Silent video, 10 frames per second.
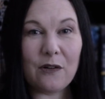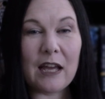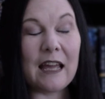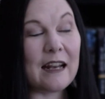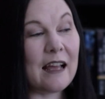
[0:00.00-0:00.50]
I
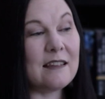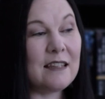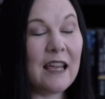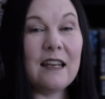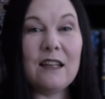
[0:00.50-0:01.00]
had
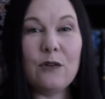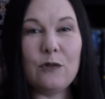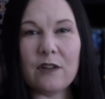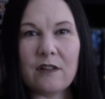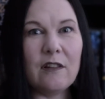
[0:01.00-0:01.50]
asked Andy, who
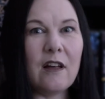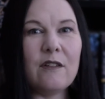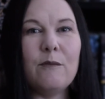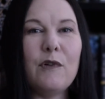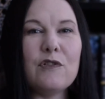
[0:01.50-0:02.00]
does a lot
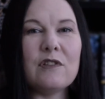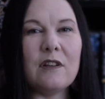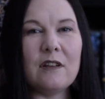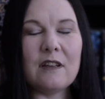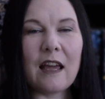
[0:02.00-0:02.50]
of
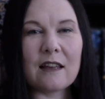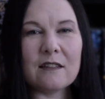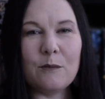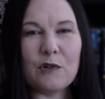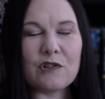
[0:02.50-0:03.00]
motion
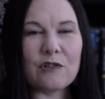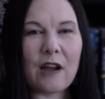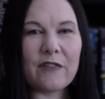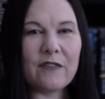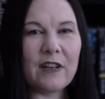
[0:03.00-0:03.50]
text and motion
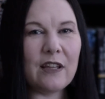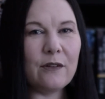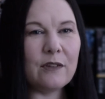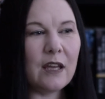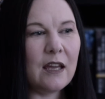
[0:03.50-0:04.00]
graphic
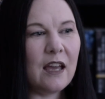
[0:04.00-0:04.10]
videos,